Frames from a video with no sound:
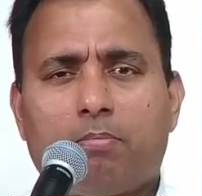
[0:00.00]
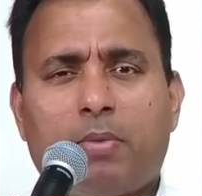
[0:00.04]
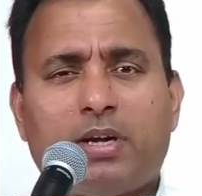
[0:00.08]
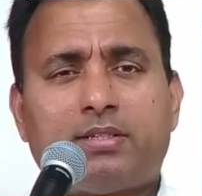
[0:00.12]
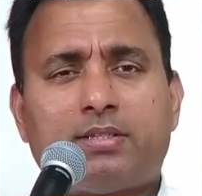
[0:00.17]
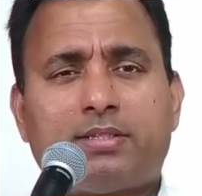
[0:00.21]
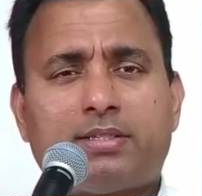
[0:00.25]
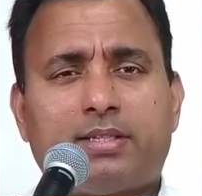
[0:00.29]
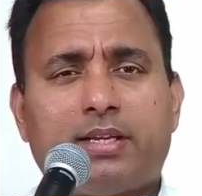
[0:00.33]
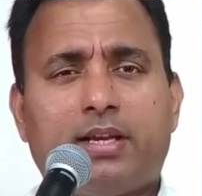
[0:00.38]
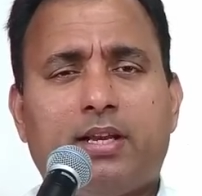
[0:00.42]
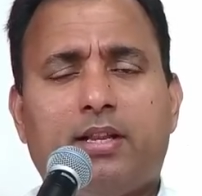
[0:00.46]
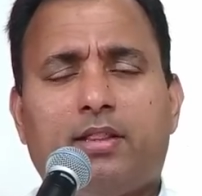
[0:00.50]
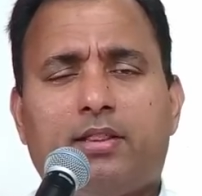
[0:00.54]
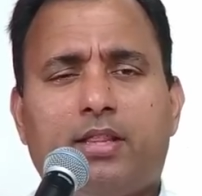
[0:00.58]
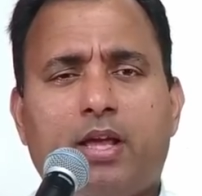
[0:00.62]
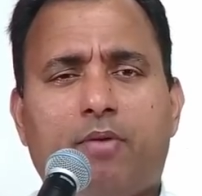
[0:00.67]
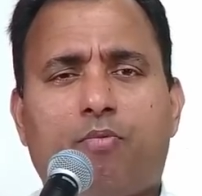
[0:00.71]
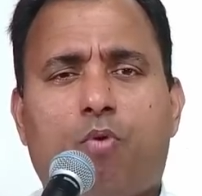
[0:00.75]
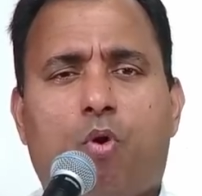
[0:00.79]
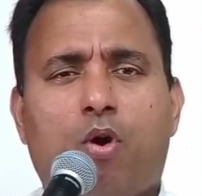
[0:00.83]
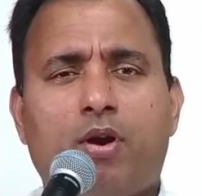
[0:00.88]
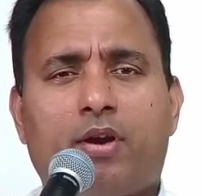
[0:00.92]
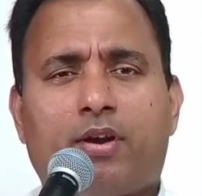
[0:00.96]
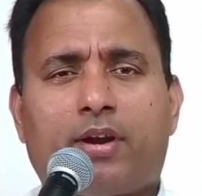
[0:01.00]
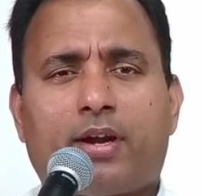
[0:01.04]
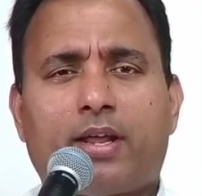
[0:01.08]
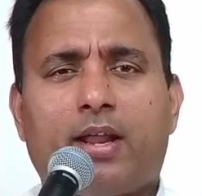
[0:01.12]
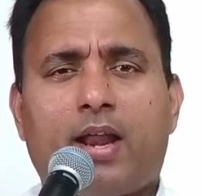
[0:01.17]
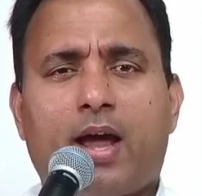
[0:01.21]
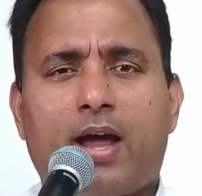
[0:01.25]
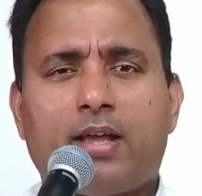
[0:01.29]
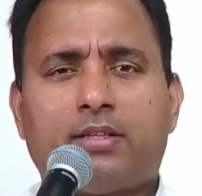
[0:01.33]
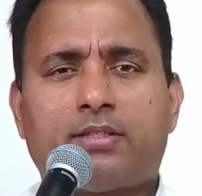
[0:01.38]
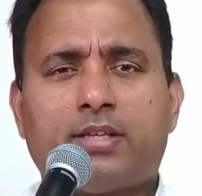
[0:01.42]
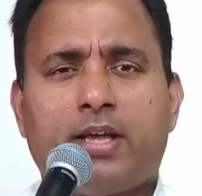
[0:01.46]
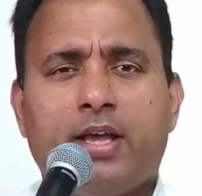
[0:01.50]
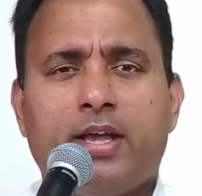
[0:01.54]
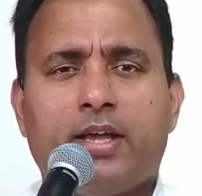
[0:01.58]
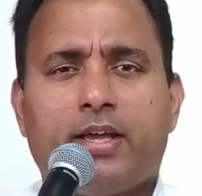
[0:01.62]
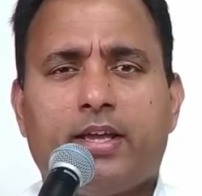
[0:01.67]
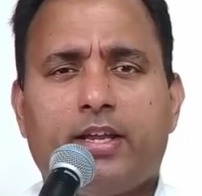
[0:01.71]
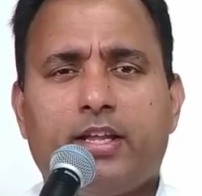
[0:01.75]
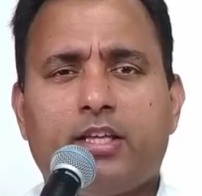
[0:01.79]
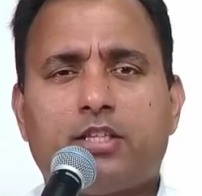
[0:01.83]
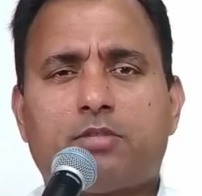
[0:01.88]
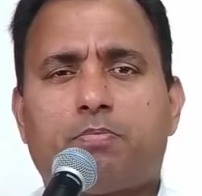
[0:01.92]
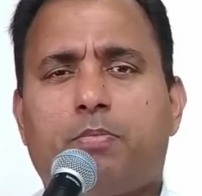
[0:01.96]
But still they won't realize
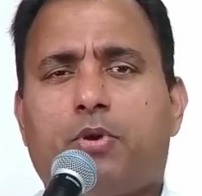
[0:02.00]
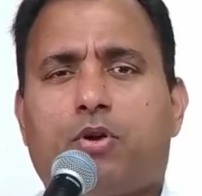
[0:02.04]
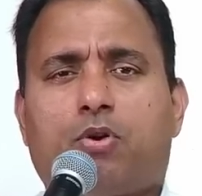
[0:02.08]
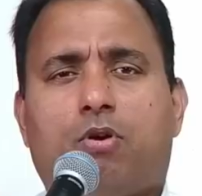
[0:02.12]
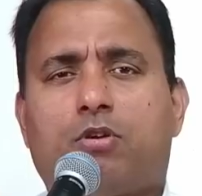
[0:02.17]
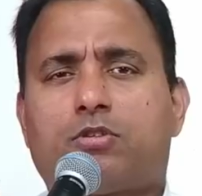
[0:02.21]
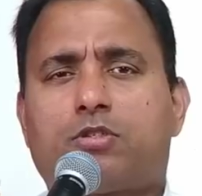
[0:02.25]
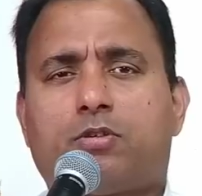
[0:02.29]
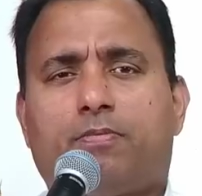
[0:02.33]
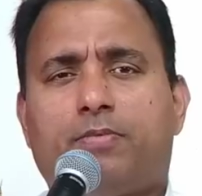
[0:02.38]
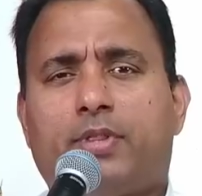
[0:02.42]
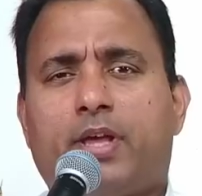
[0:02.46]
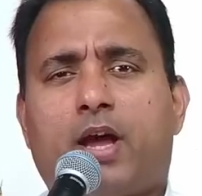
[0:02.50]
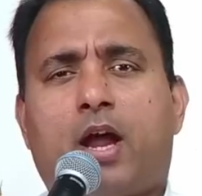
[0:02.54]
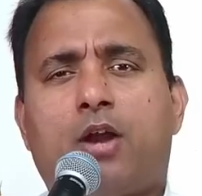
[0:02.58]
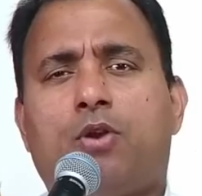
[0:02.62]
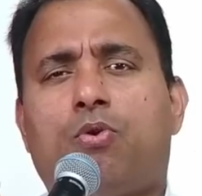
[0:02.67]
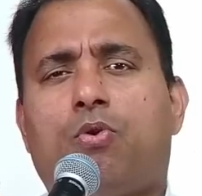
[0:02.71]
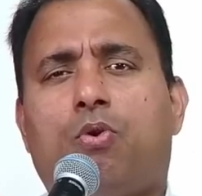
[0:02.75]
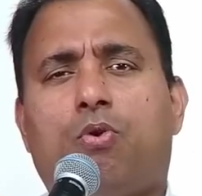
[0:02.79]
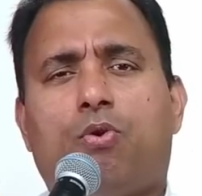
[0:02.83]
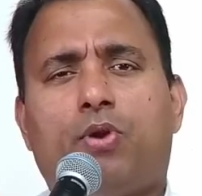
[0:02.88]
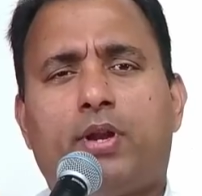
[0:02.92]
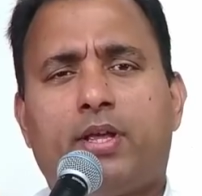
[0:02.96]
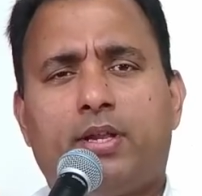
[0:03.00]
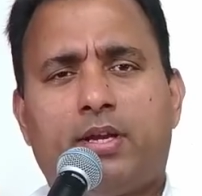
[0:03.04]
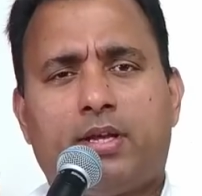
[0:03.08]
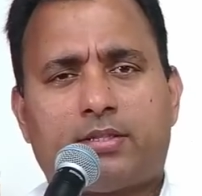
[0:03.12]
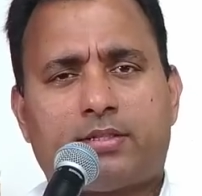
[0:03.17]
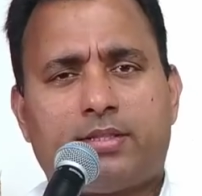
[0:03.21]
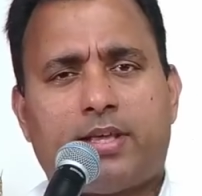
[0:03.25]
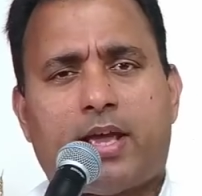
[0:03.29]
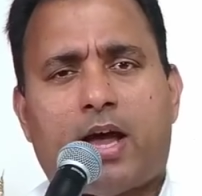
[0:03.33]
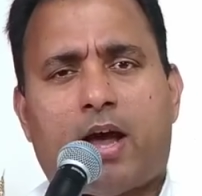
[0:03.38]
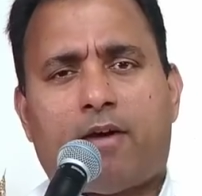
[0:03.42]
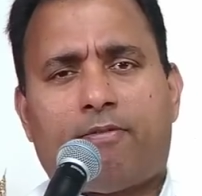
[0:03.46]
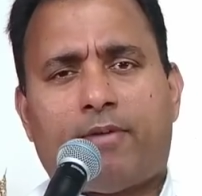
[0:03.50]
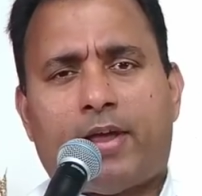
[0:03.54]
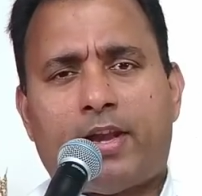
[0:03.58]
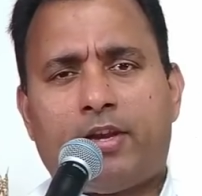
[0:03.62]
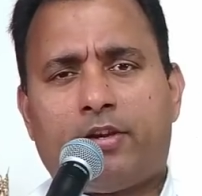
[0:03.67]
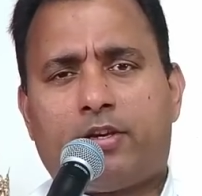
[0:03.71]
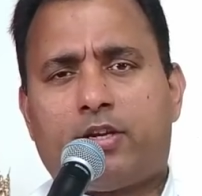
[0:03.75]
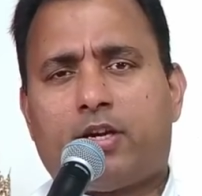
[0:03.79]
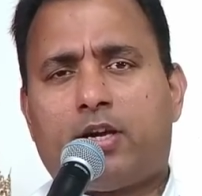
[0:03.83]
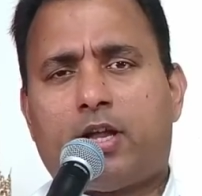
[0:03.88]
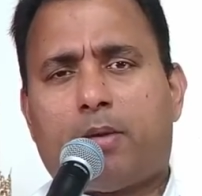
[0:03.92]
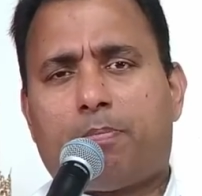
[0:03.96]
it is because of the unholiness they have
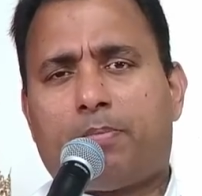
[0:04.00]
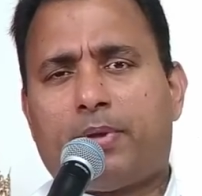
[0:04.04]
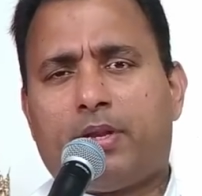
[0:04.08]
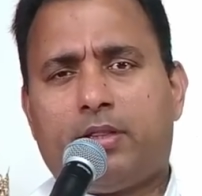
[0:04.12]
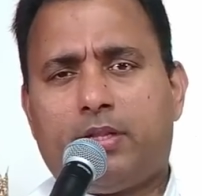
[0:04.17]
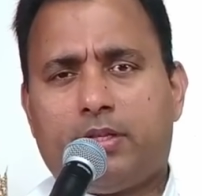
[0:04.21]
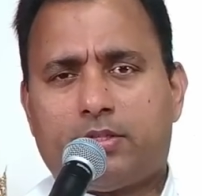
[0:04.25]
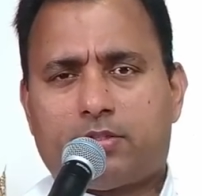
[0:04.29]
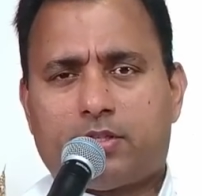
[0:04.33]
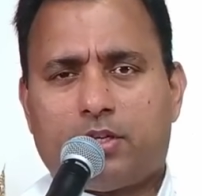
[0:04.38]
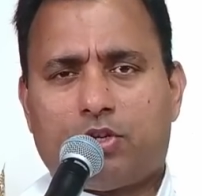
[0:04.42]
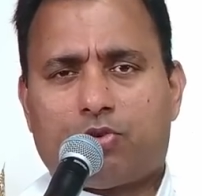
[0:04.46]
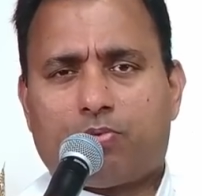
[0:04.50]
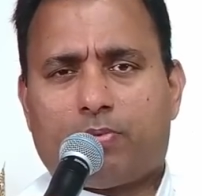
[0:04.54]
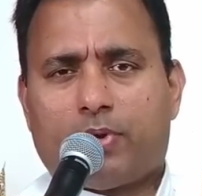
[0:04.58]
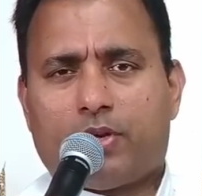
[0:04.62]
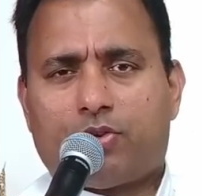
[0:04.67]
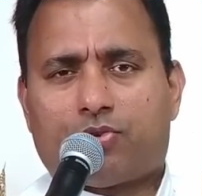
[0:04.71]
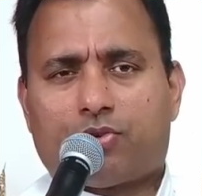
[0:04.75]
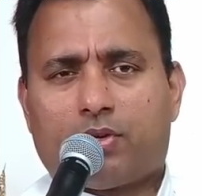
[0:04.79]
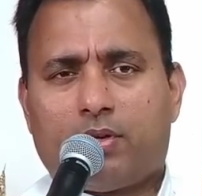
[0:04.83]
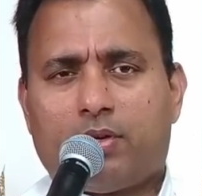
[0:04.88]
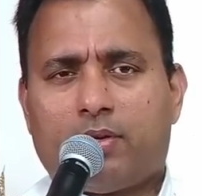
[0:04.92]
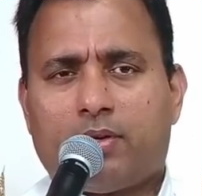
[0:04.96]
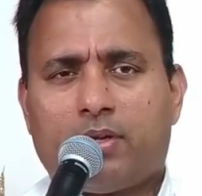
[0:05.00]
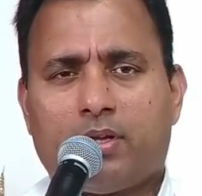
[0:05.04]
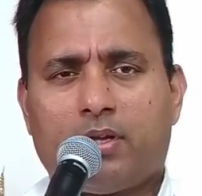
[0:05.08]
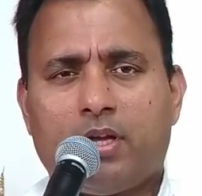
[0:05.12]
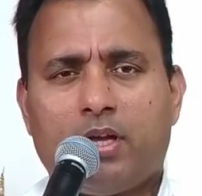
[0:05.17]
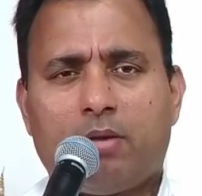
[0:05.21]
ended up in this situation.